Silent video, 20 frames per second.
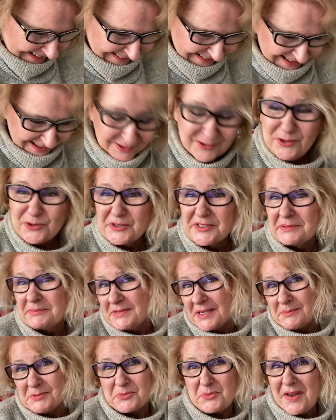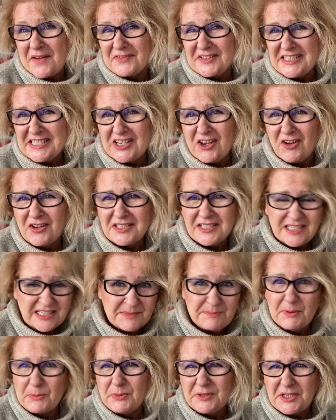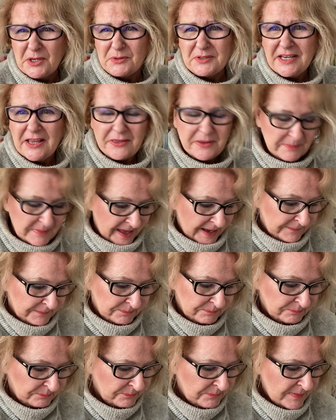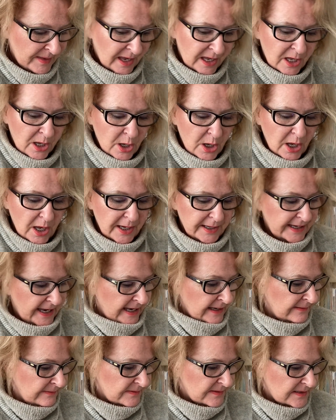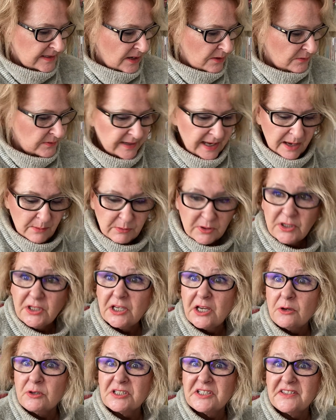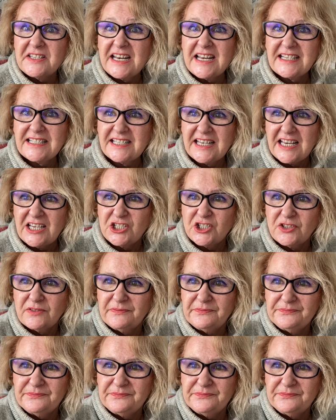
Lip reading: Of course, sometimes we have disasters, but we don't tell them that. Okay, so now we're going to go on to the next stage.